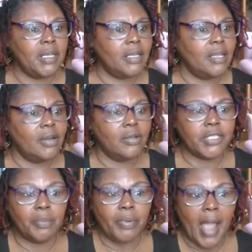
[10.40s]
in here on
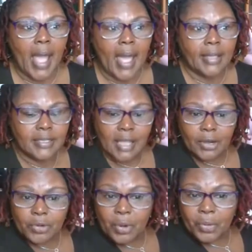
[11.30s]
surprise. I
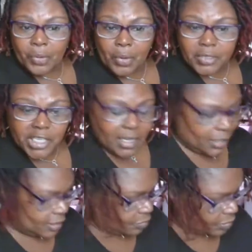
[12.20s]
don't know who's going to check
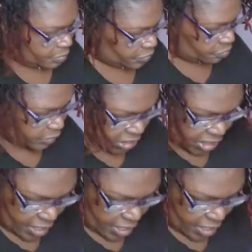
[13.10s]
in with, with your